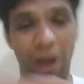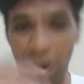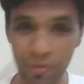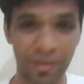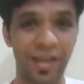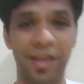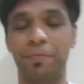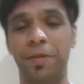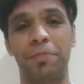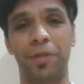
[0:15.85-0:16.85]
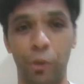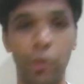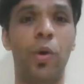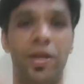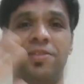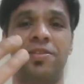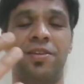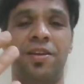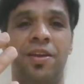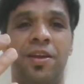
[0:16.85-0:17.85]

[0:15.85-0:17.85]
out there, people know us.